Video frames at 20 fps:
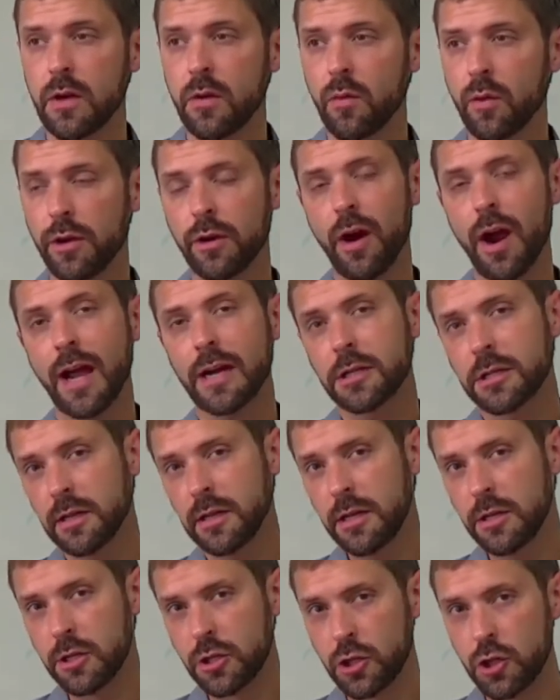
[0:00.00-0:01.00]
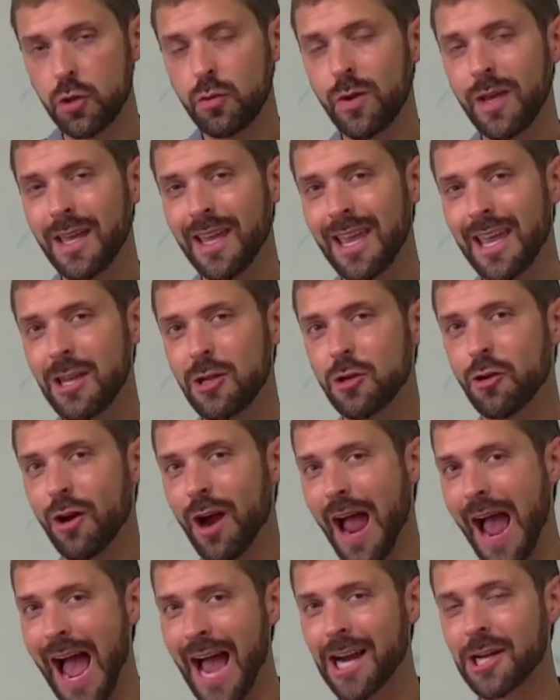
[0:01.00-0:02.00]
you're actually doing in your
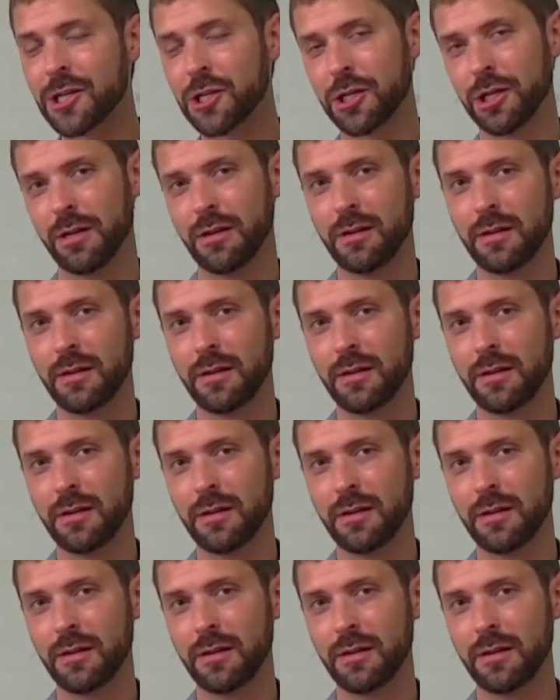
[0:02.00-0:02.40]
action.